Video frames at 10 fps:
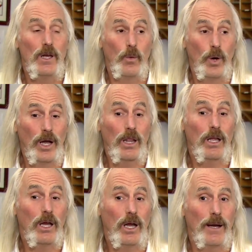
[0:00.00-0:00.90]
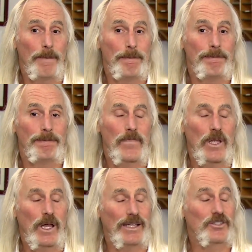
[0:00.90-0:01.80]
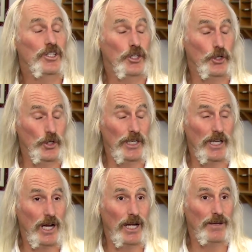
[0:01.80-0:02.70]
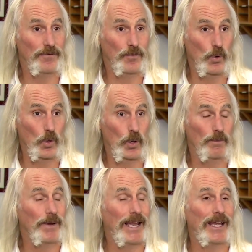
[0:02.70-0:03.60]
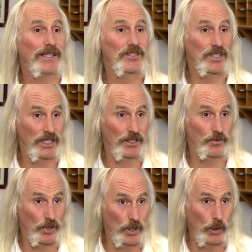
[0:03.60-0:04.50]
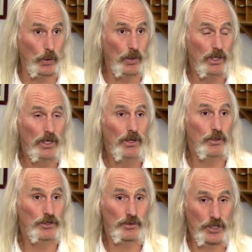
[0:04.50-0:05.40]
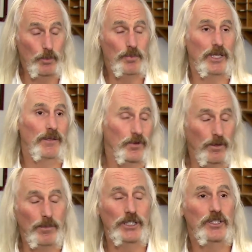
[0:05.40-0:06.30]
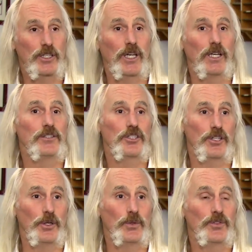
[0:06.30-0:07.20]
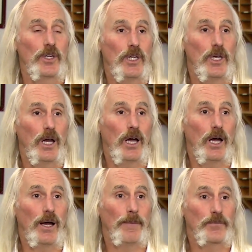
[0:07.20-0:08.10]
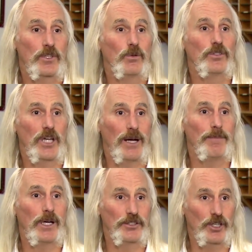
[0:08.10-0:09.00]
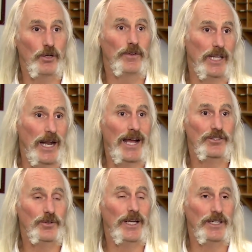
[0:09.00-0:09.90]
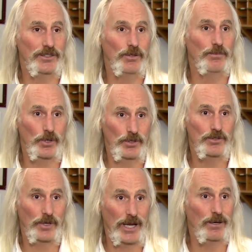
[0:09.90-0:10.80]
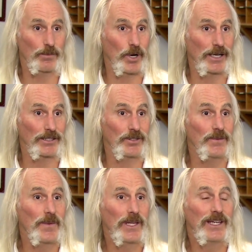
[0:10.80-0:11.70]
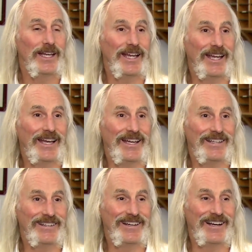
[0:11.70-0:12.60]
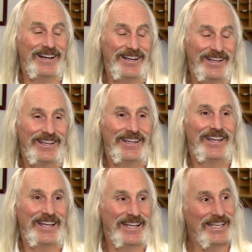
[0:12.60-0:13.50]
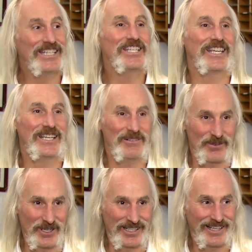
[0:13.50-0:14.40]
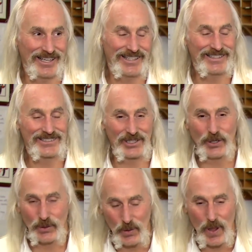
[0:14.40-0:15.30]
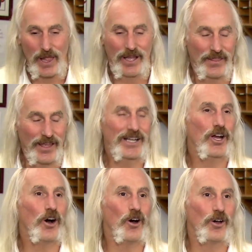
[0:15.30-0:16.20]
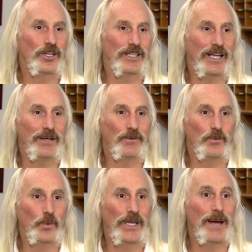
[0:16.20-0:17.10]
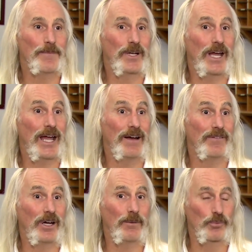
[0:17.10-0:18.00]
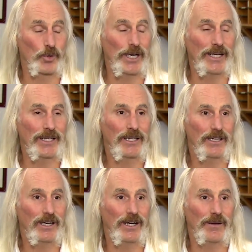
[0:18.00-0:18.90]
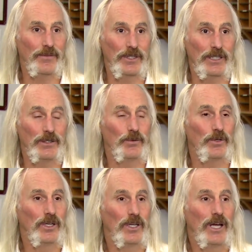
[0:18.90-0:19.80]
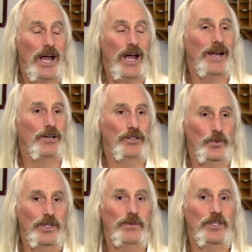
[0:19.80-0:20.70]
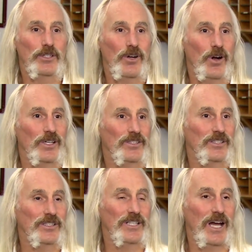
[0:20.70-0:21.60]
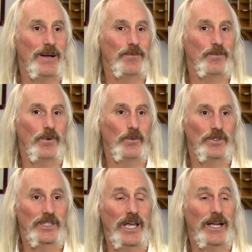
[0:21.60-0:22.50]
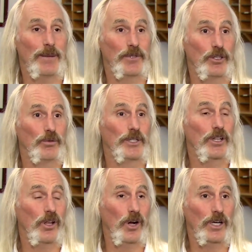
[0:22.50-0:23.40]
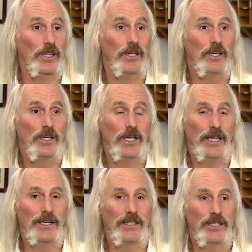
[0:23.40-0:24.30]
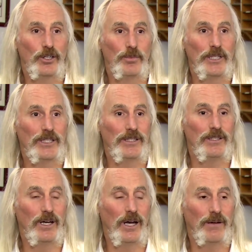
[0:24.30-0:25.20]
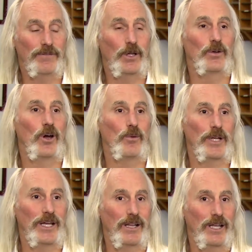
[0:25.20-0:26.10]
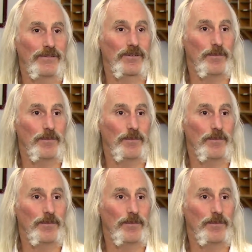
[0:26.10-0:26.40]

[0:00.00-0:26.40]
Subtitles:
Well, a security guy for the band Skid Row, which was opening for a bunch of the Guns shows, told Jon Bon Jovi that Axl had his own personal chiropractor, and he should get one. And so they called, and we happened to have a break. The hired rhythm guitarist this time was a guy named Gilby Clark, and Gilby had flown home to LA from